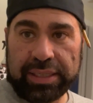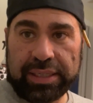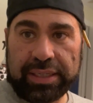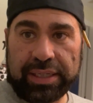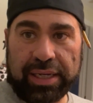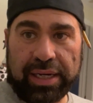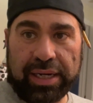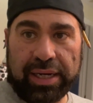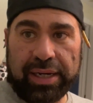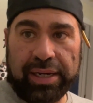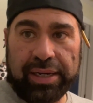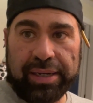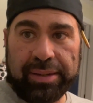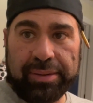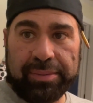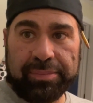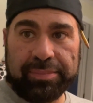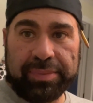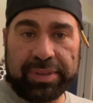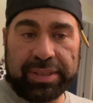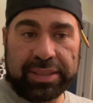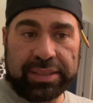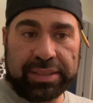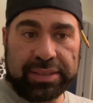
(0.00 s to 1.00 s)

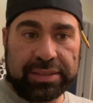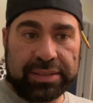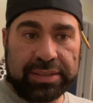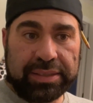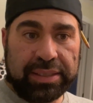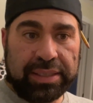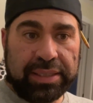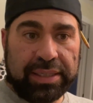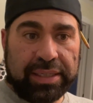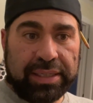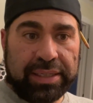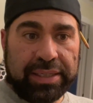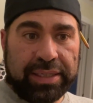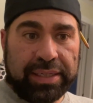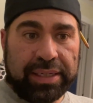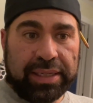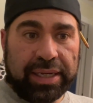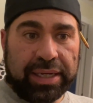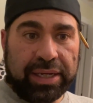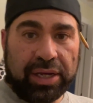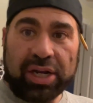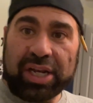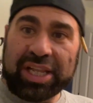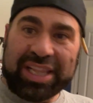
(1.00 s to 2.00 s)
I
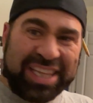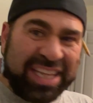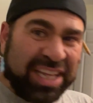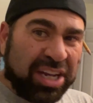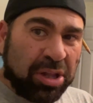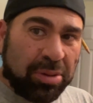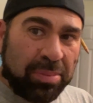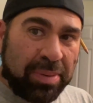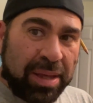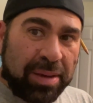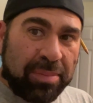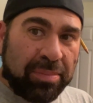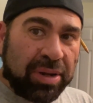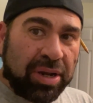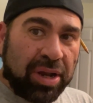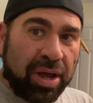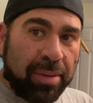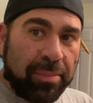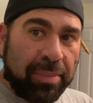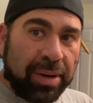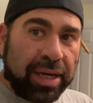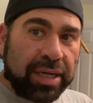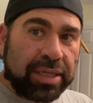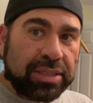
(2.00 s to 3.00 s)
got a little bit, but not
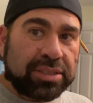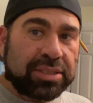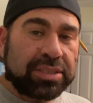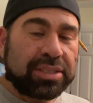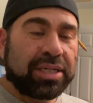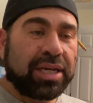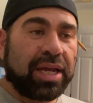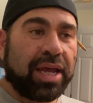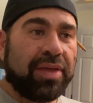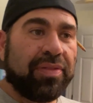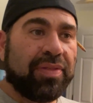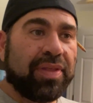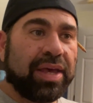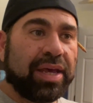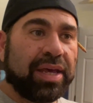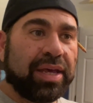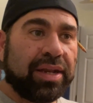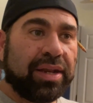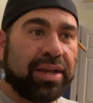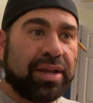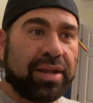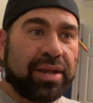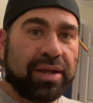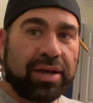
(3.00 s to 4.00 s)
much. And
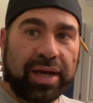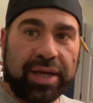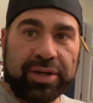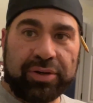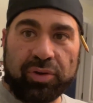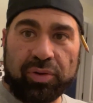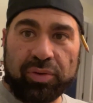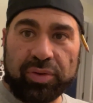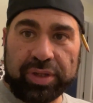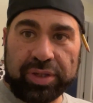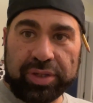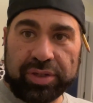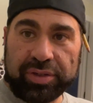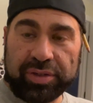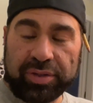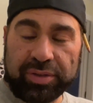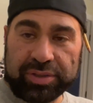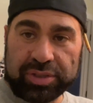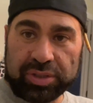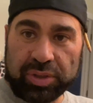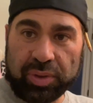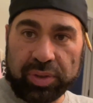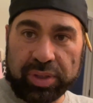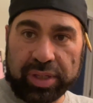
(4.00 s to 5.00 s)
then
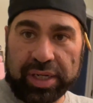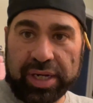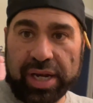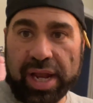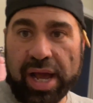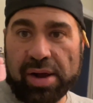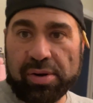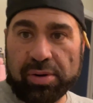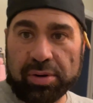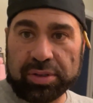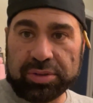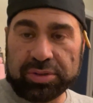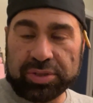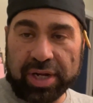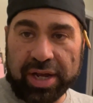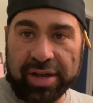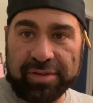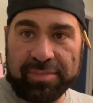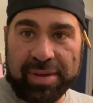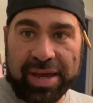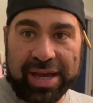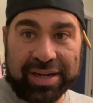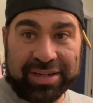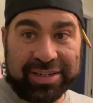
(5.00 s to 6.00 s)
it's only an hour drive
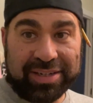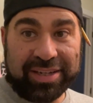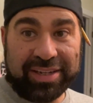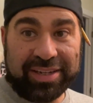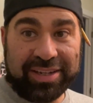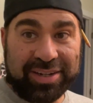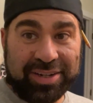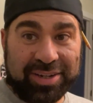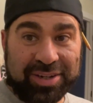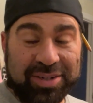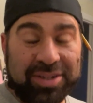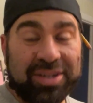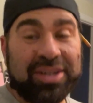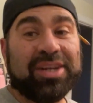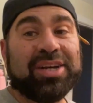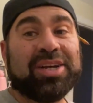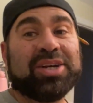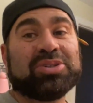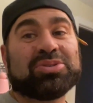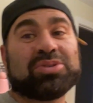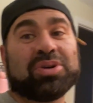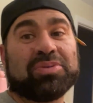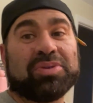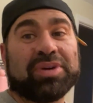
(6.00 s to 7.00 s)
back to here.
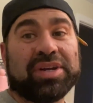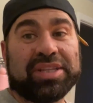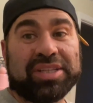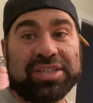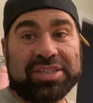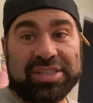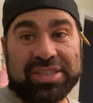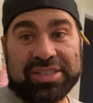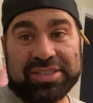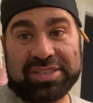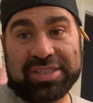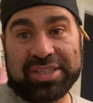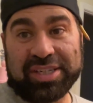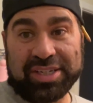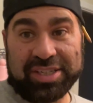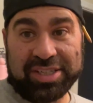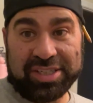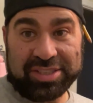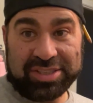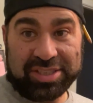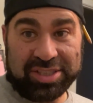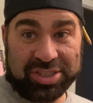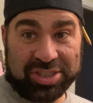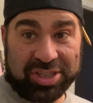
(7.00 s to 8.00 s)
So I ran the DC to
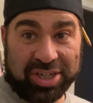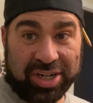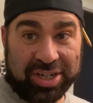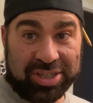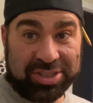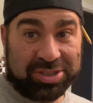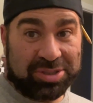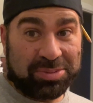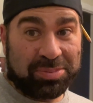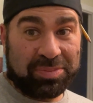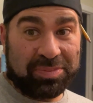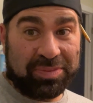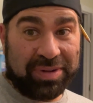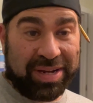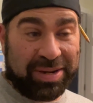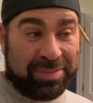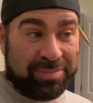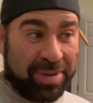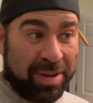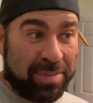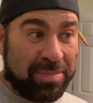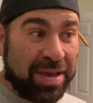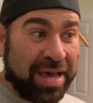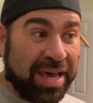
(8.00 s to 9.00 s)
DC charger and
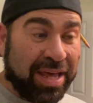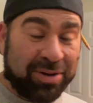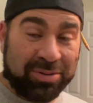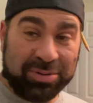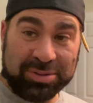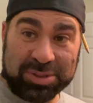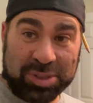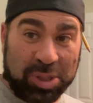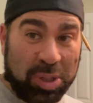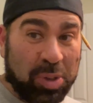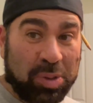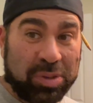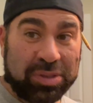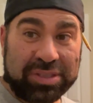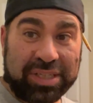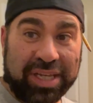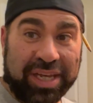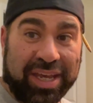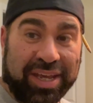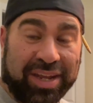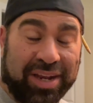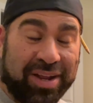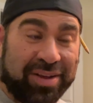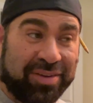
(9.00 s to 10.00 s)
my battery was the lowest I
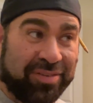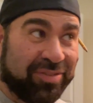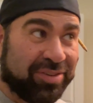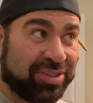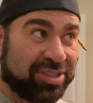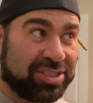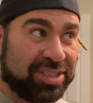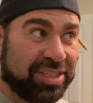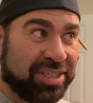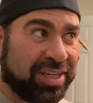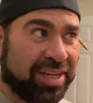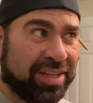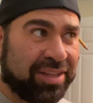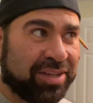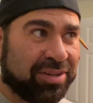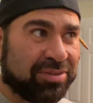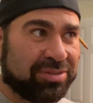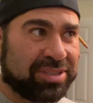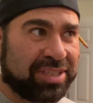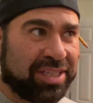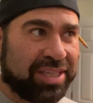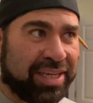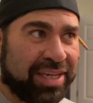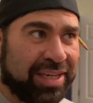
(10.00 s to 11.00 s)
had ever seen. I think it
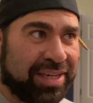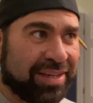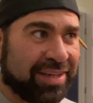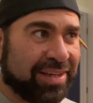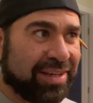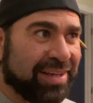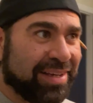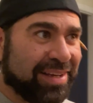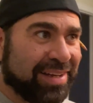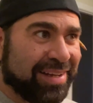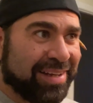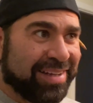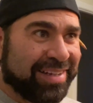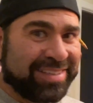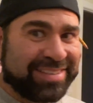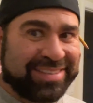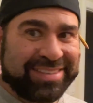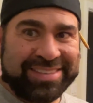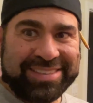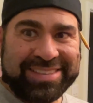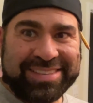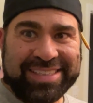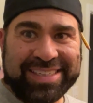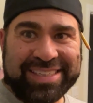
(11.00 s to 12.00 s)
was at like
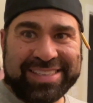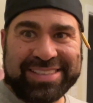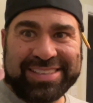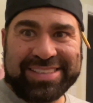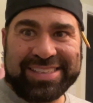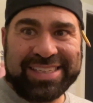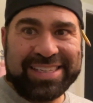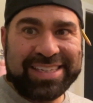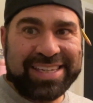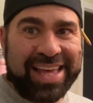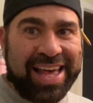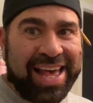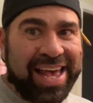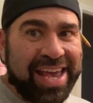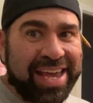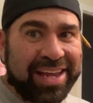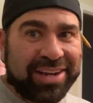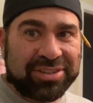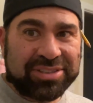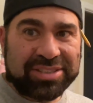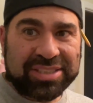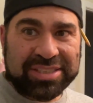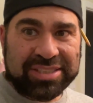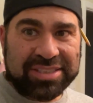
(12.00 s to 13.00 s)
69
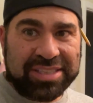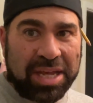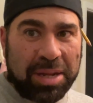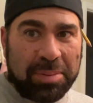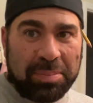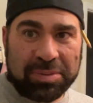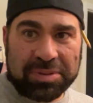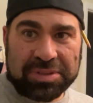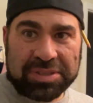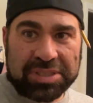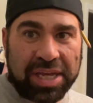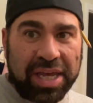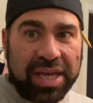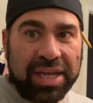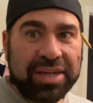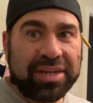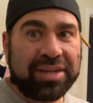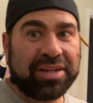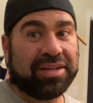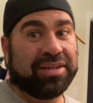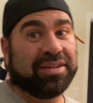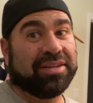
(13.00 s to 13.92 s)
or 68%.